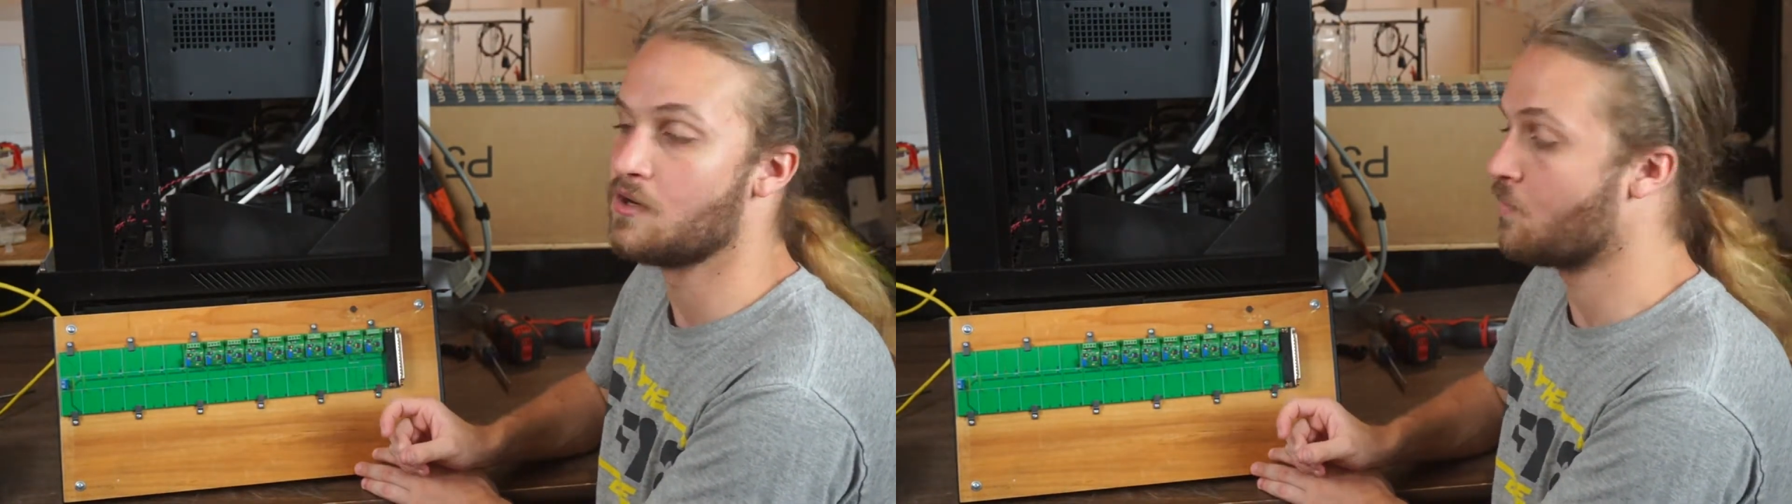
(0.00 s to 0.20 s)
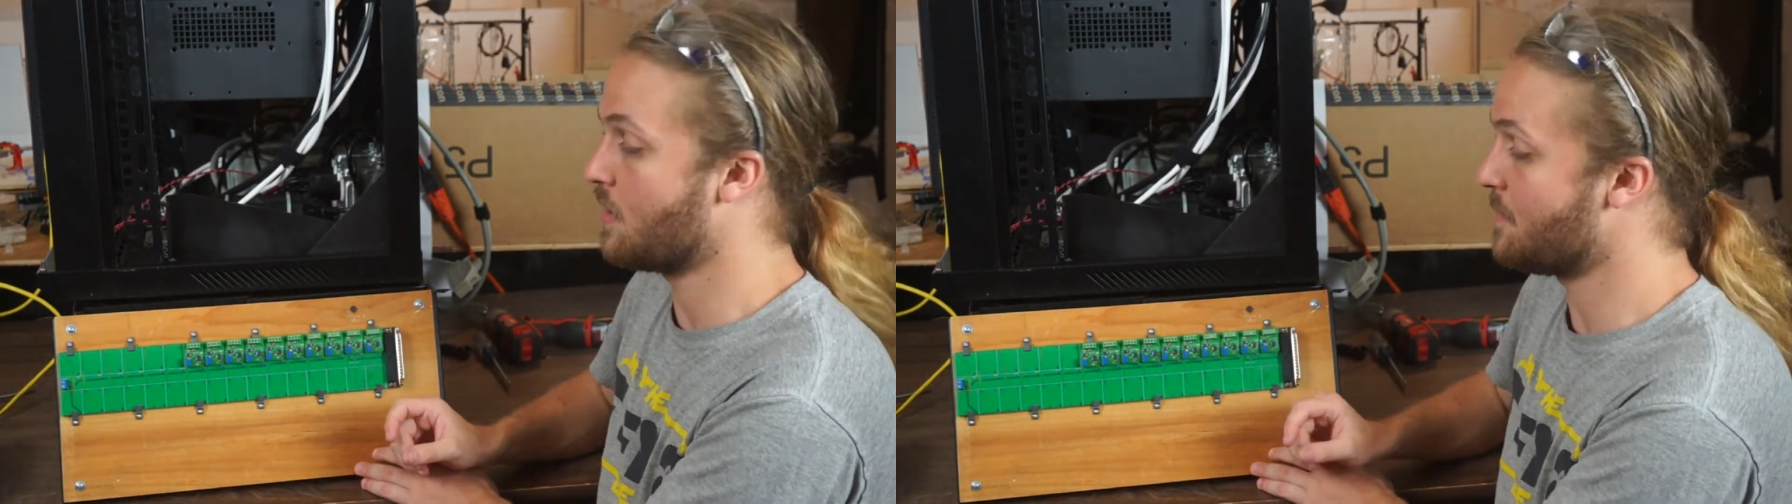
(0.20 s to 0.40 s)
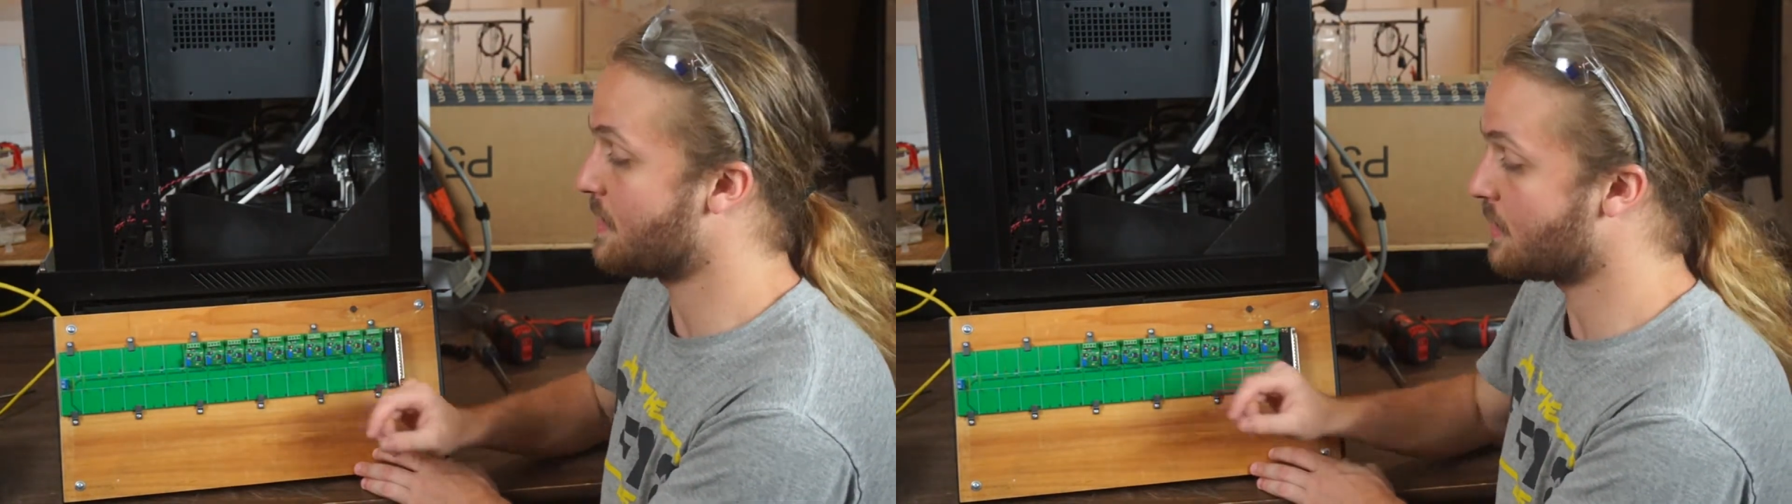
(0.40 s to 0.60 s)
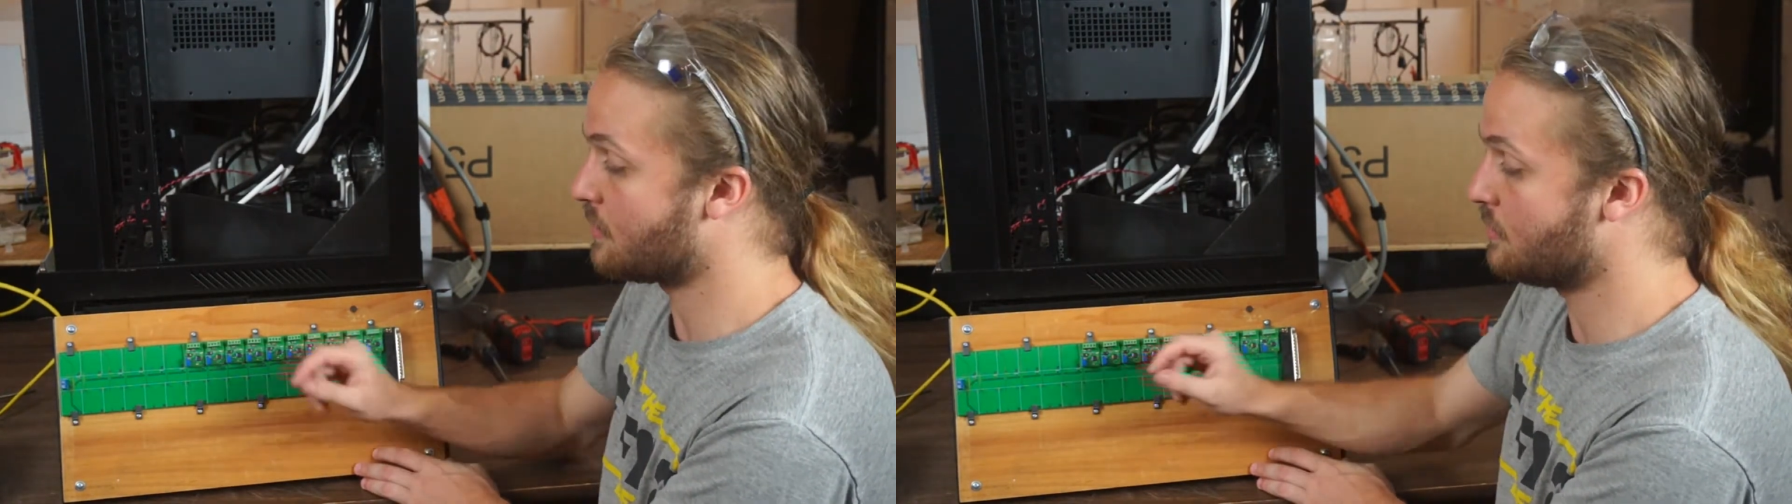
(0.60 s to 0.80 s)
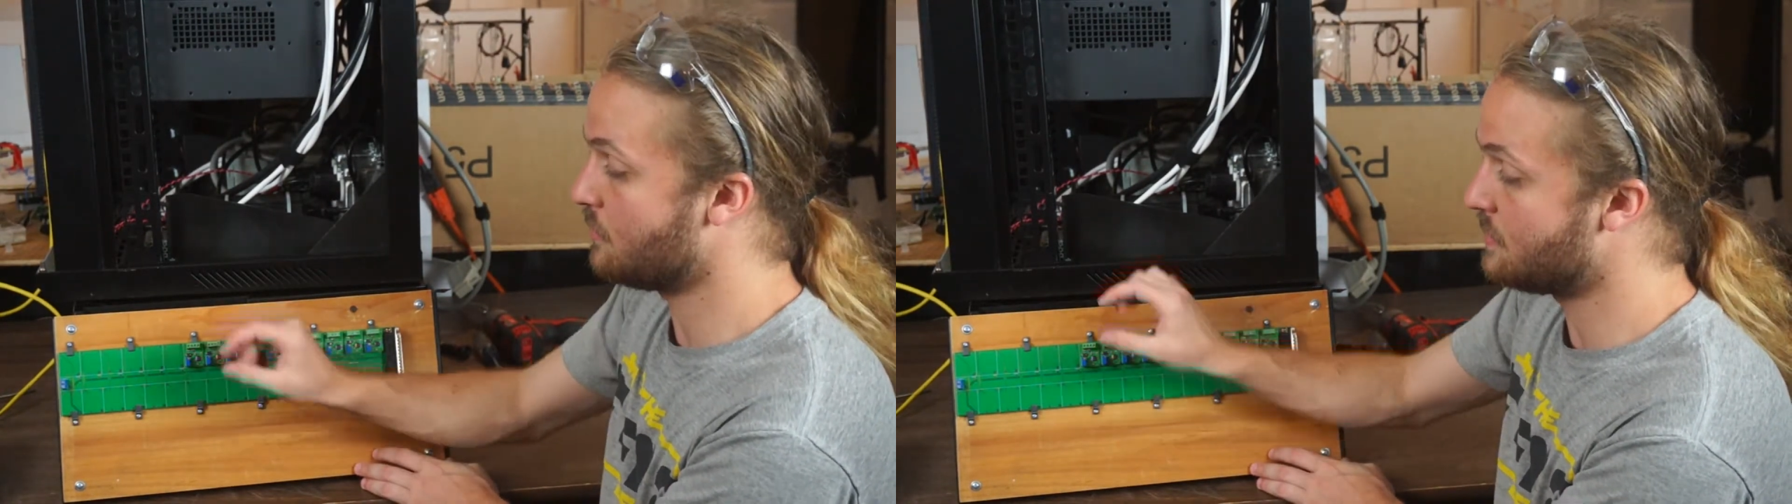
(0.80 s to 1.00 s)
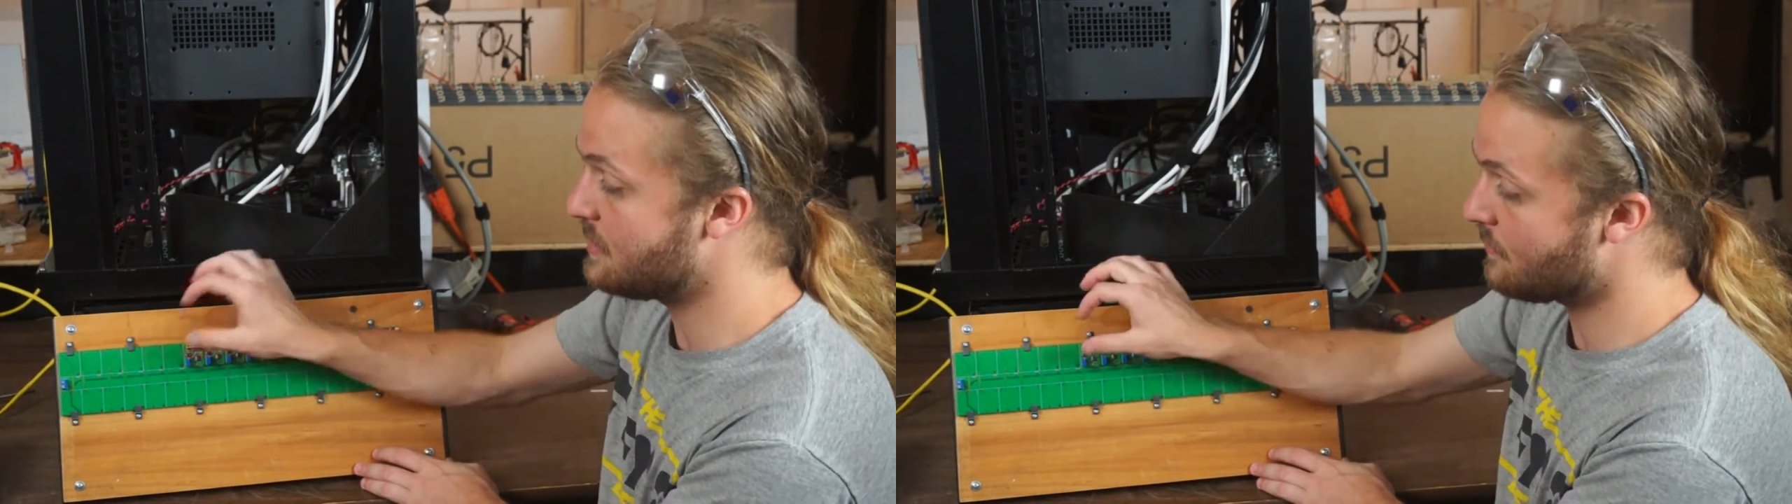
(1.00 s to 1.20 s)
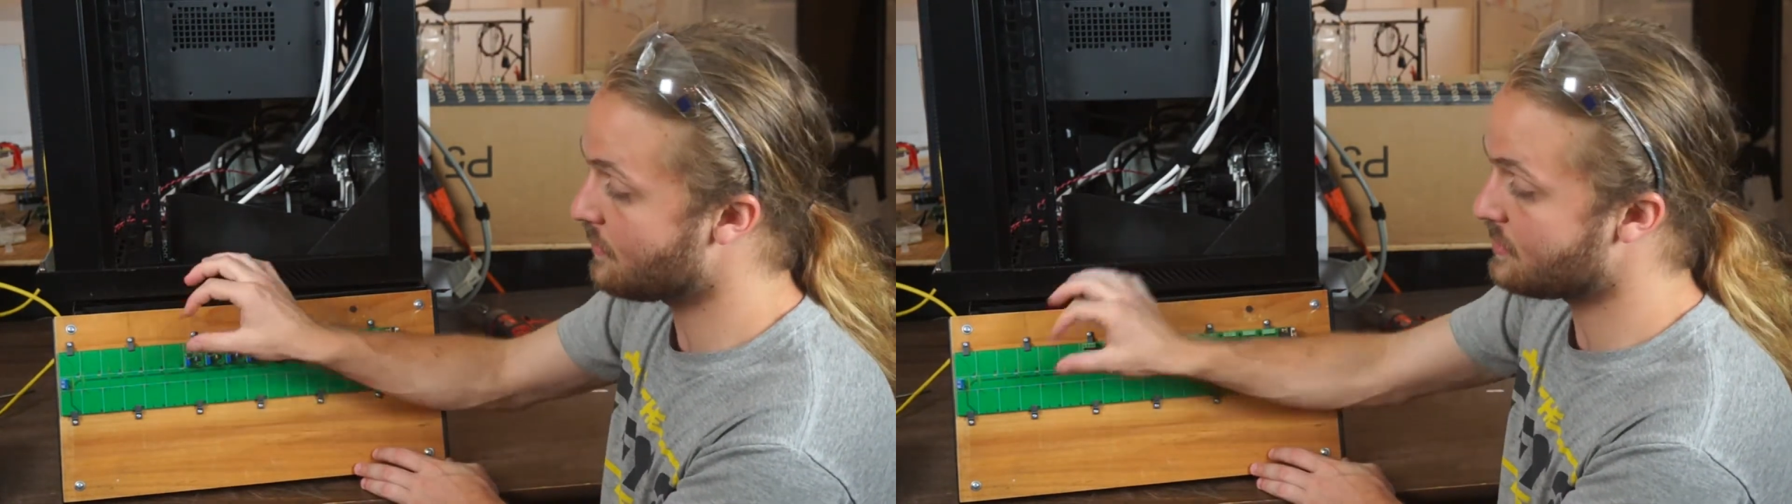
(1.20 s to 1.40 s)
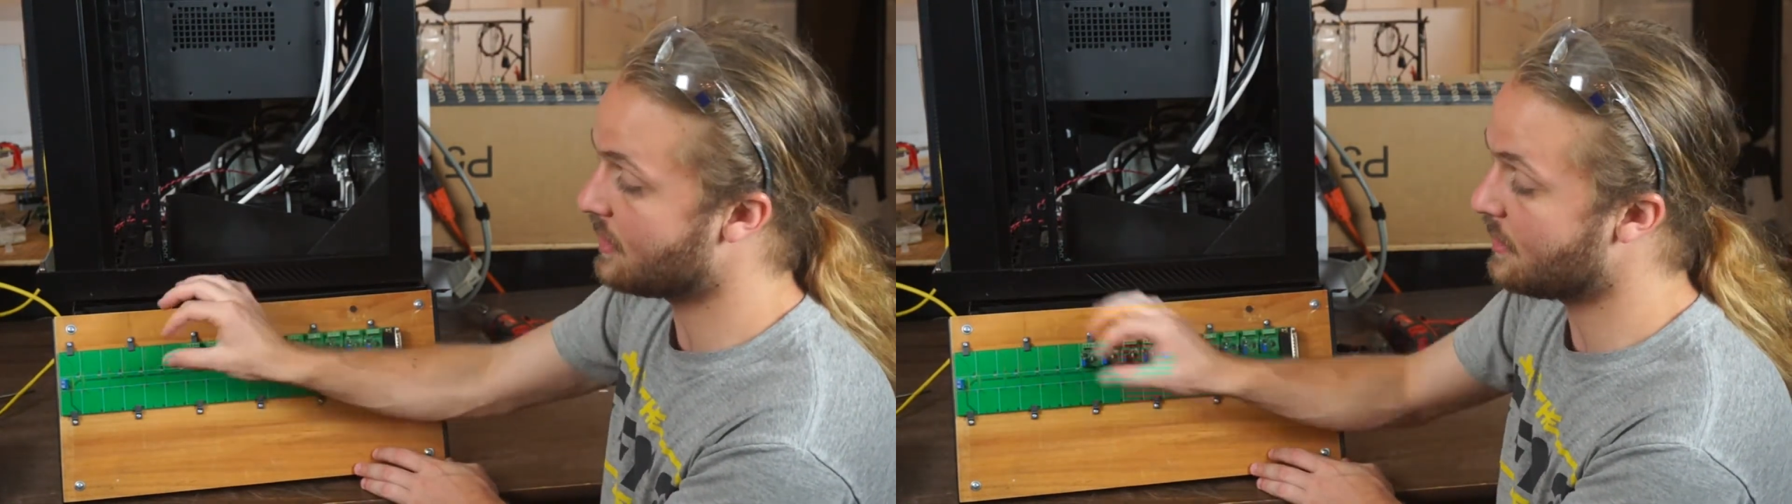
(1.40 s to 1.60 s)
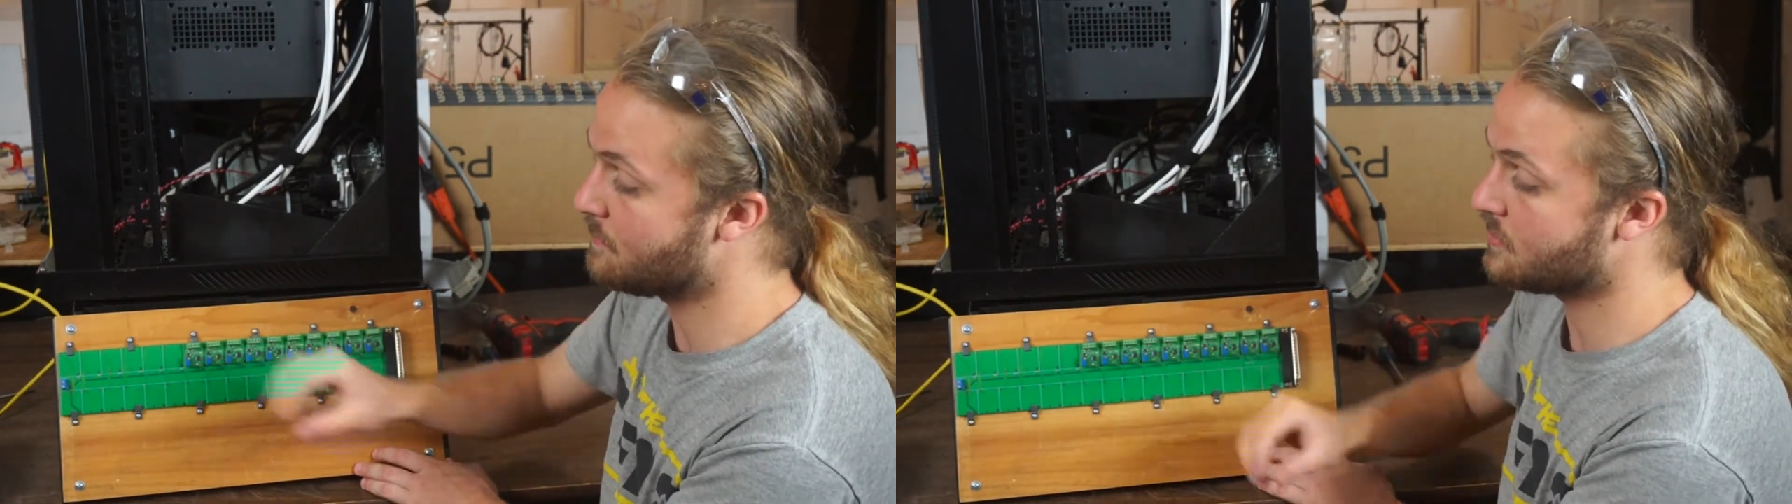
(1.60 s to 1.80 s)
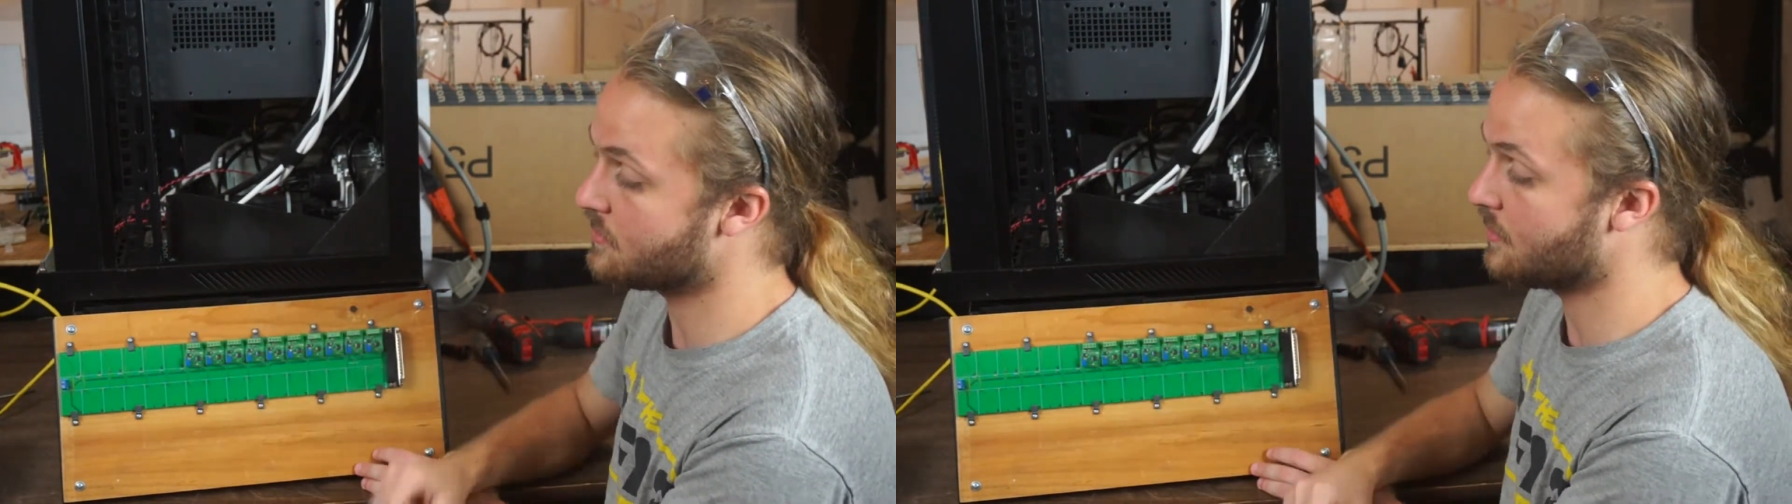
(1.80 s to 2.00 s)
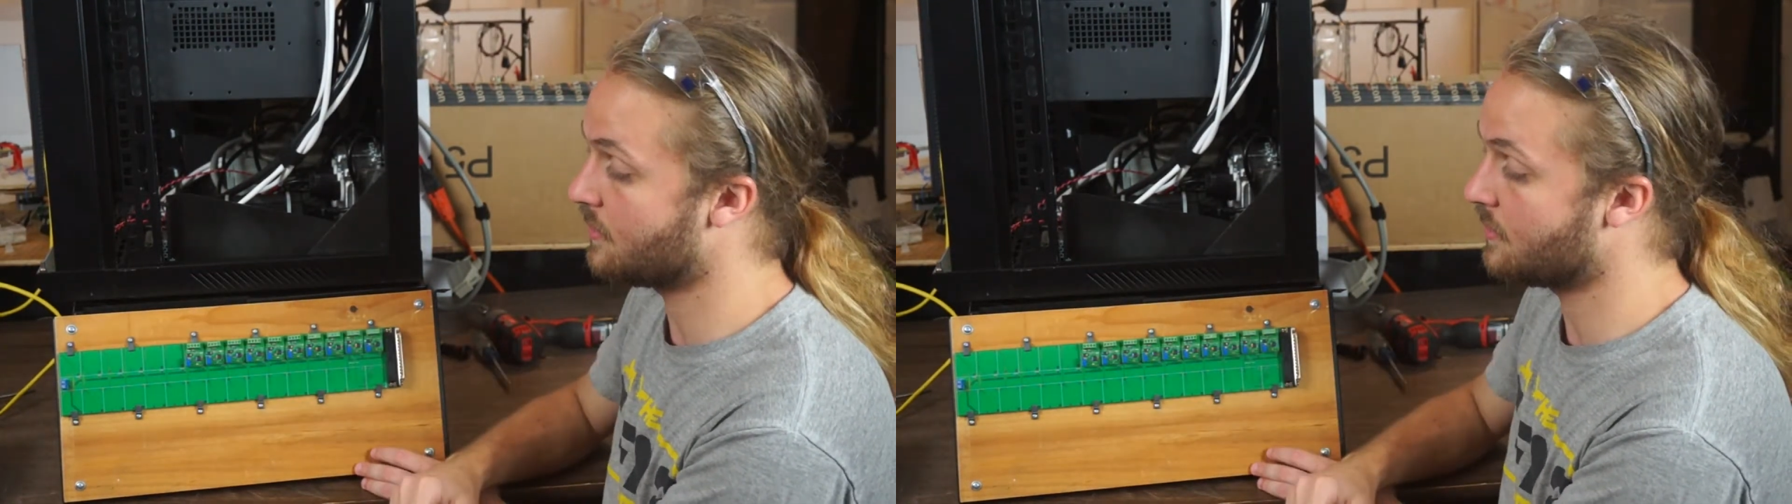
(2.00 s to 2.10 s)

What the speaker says: where we can include different types